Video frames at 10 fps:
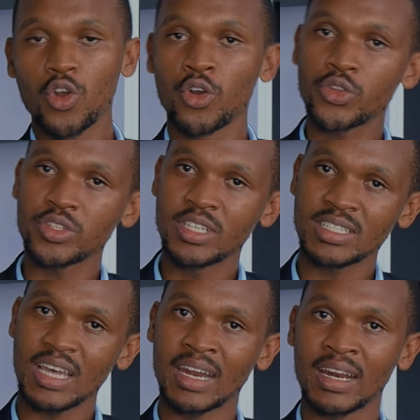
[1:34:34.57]

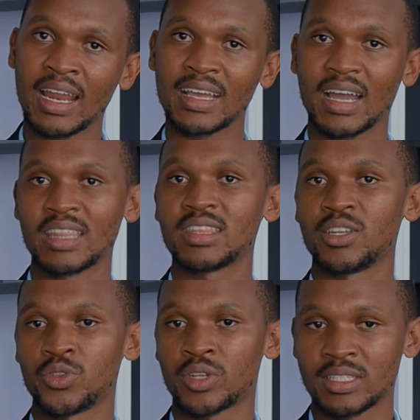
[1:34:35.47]
Goitrogens are like
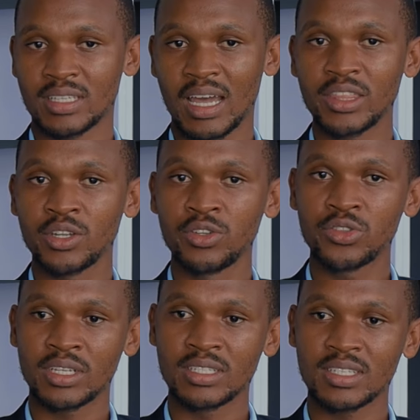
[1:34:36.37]
anti-nutrients.
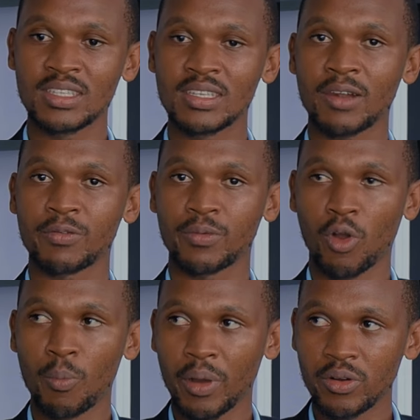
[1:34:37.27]
Anti-nutrients, these are
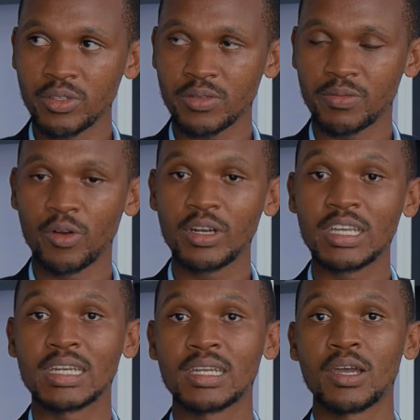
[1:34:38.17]
compounds found
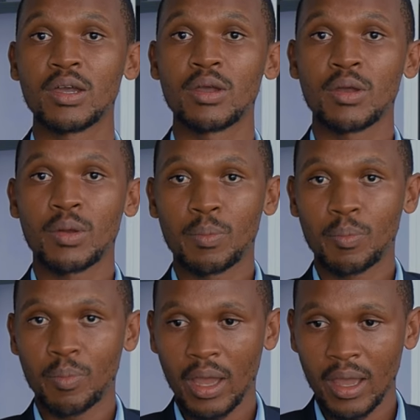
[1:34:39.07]
in
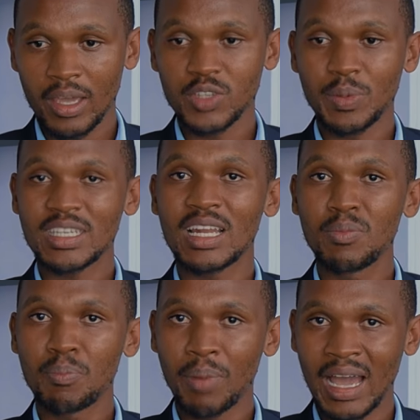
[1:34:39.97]
uh,
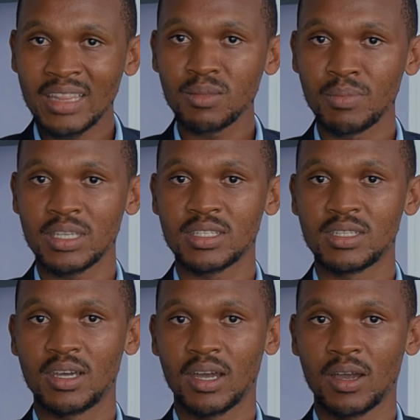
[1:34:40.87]
especially plant-based
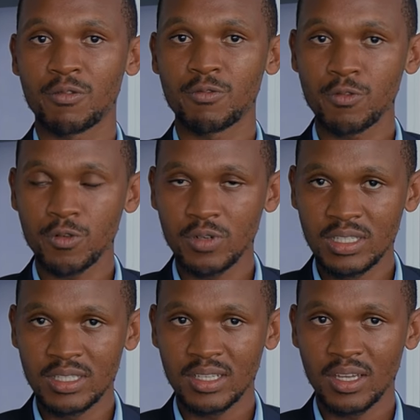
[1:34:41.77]
uh,
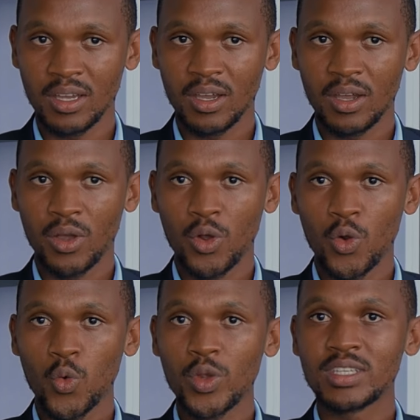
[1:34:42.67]
foods
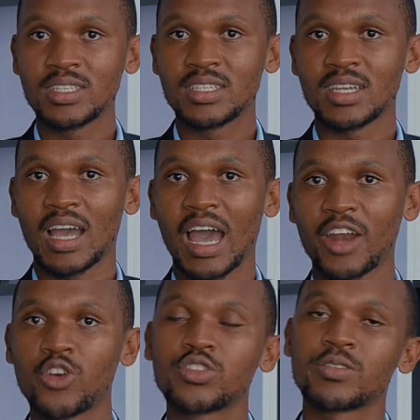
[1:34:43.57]
which
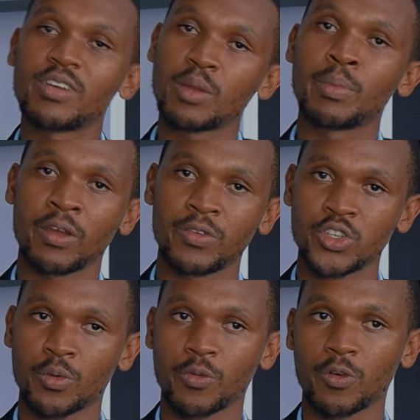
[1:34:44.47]
are not very
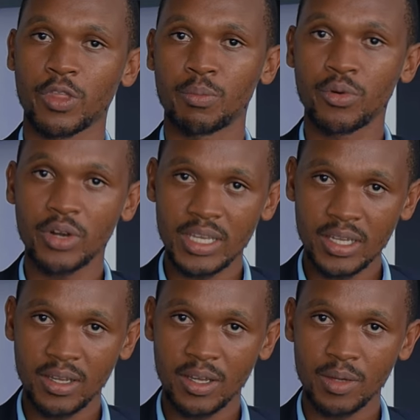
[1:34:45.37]
beneficial for the body
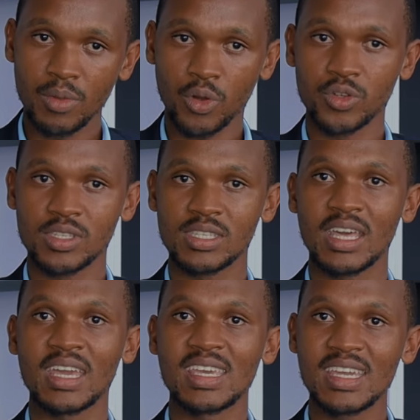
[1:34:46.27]
because
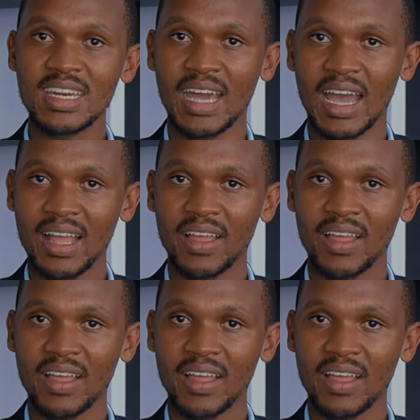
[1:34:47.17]
they hinder